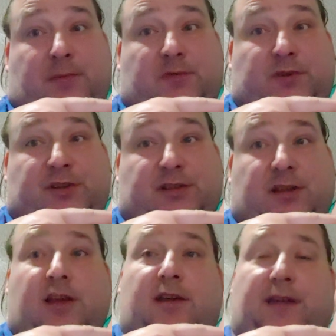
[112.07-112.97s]
switches.
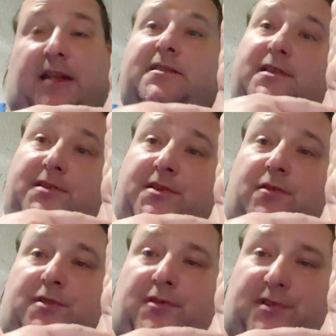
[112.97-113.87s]
That's
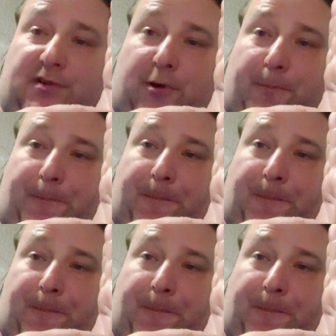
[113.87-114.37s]
0, 0, 0.